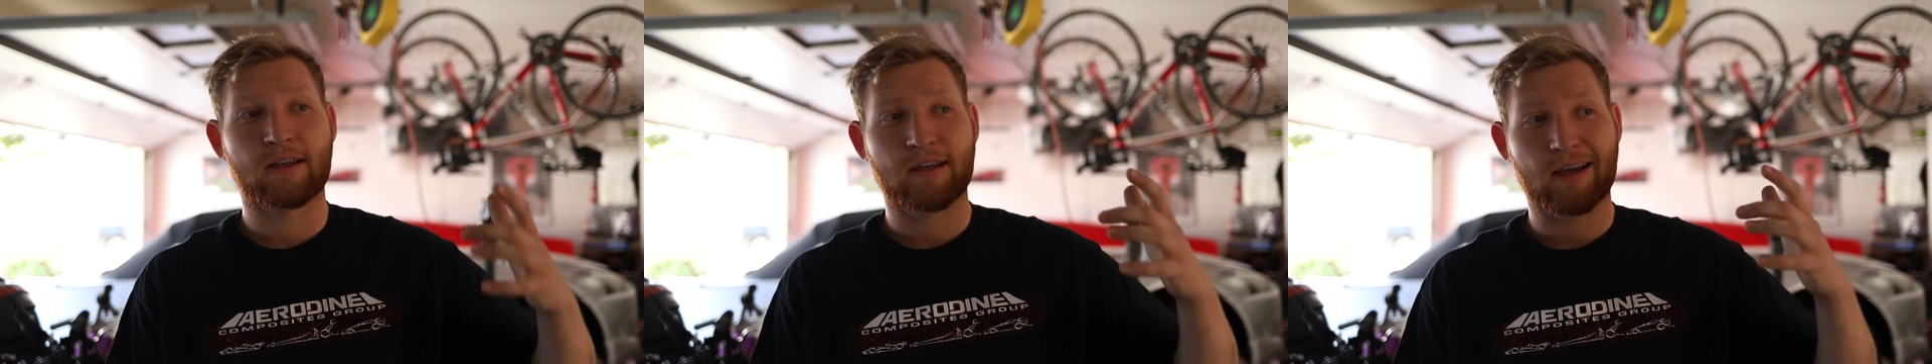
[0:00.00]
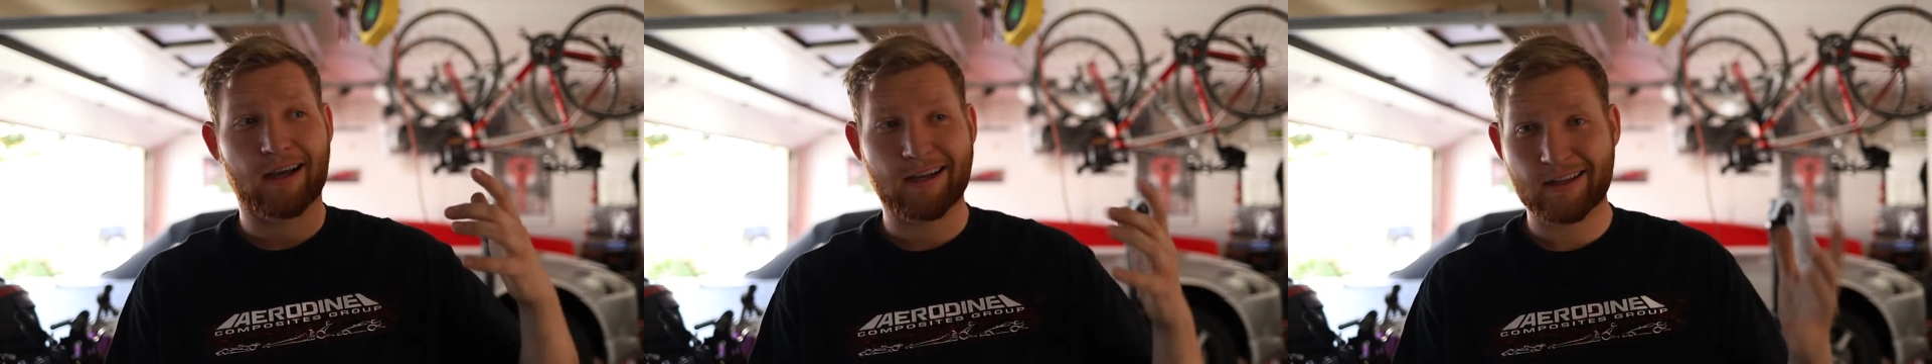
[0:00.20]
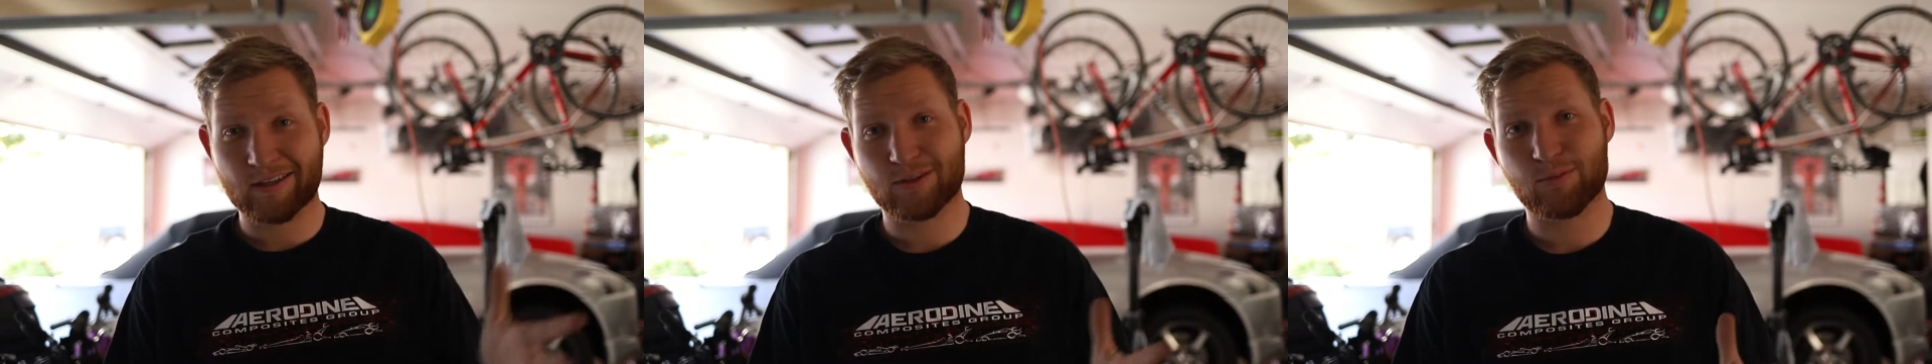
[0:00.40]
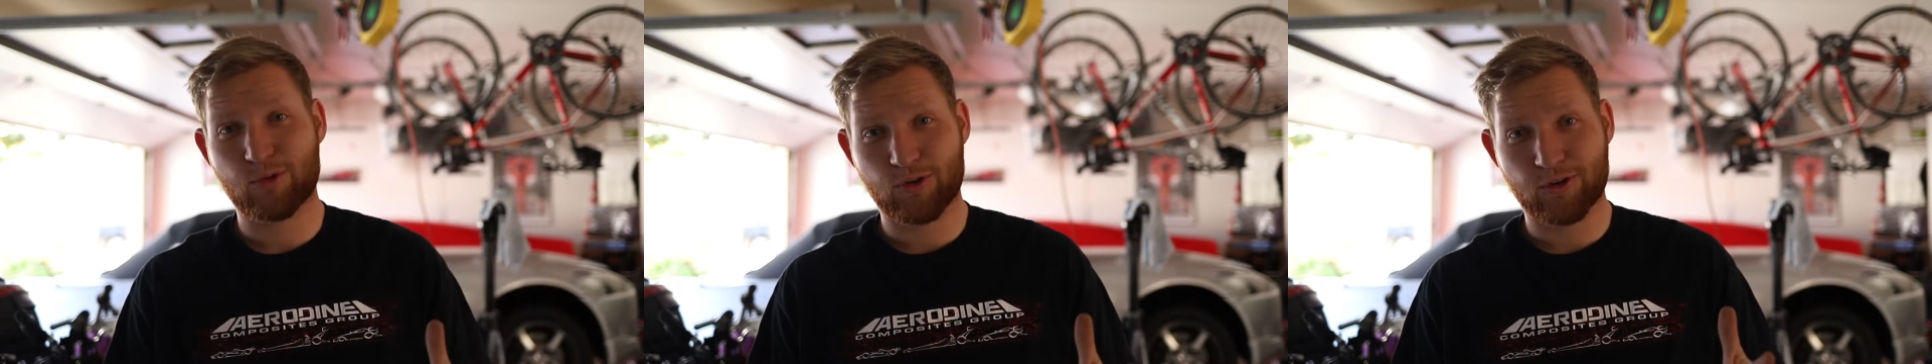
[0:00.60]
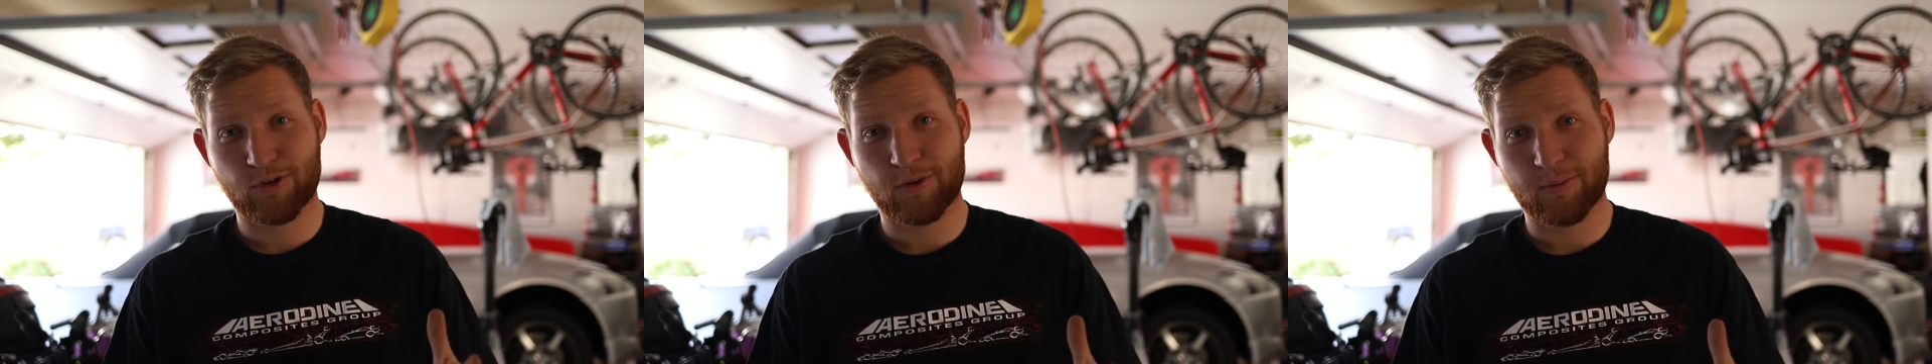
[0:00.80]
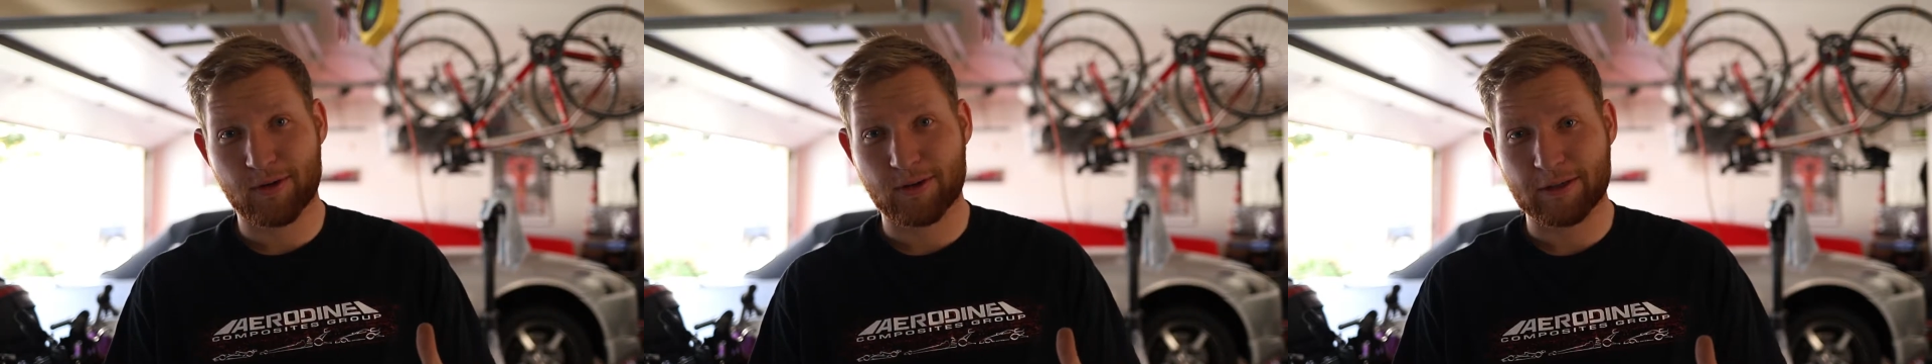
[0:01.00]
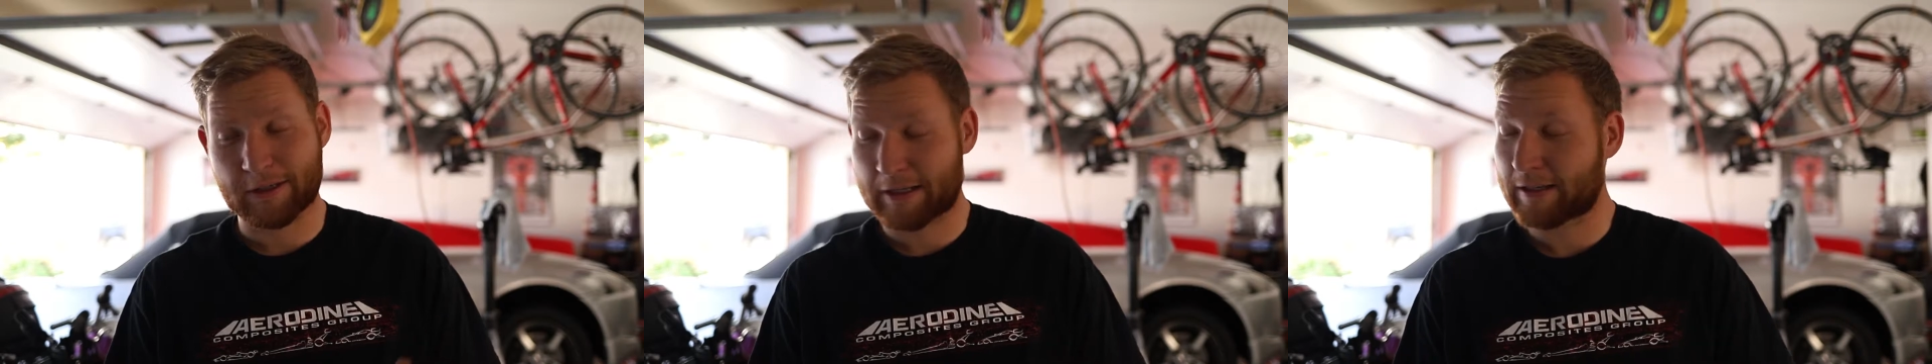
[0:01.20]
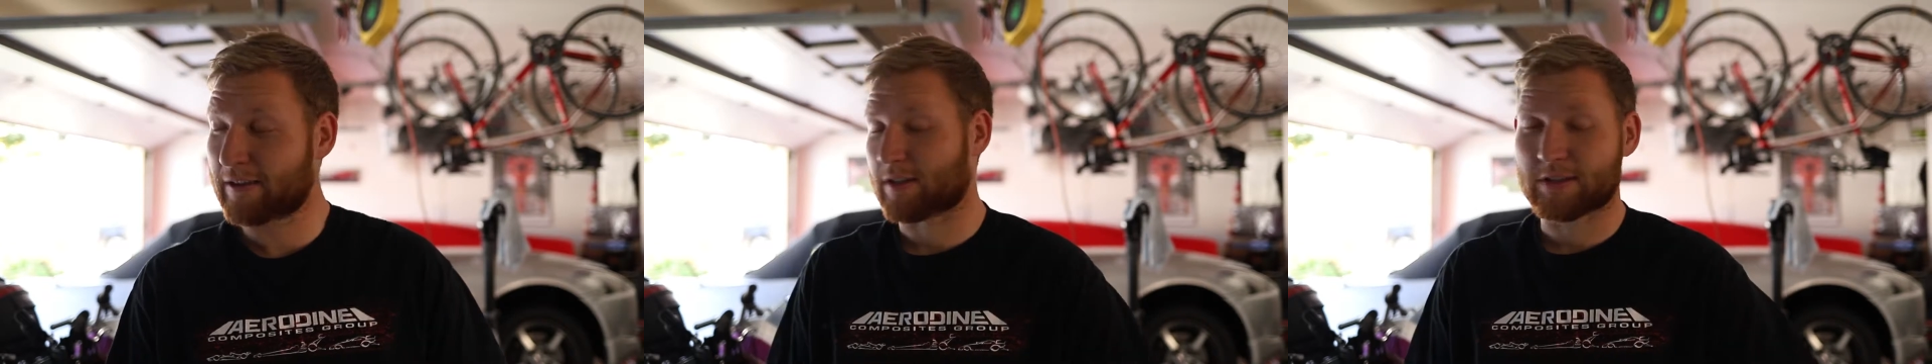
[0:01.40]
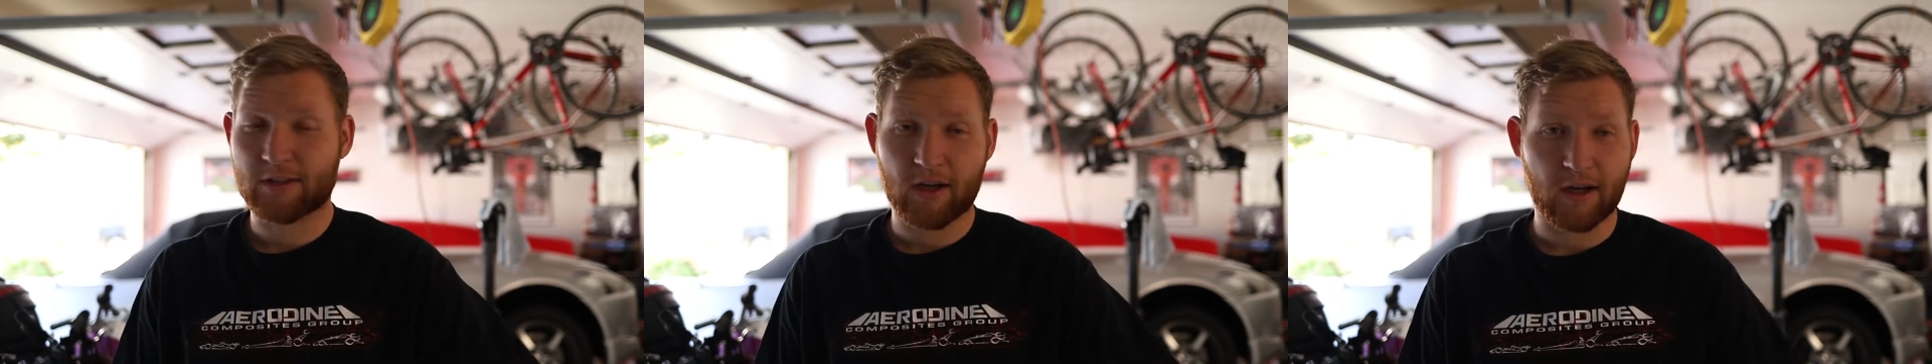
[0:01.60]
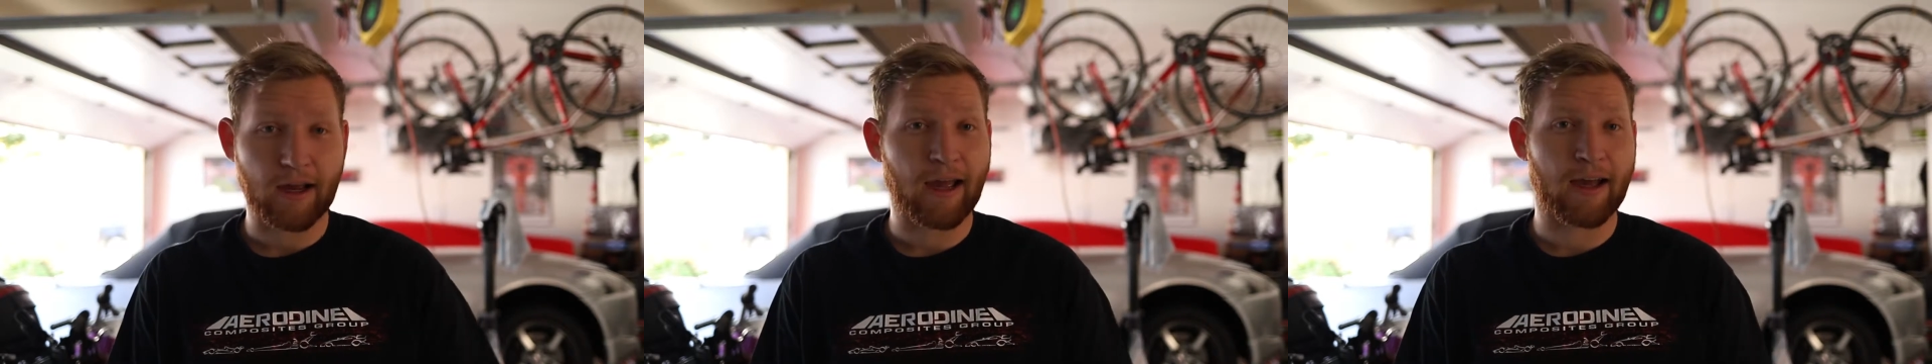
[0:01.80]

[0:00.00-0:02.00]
I need some more durability. The stock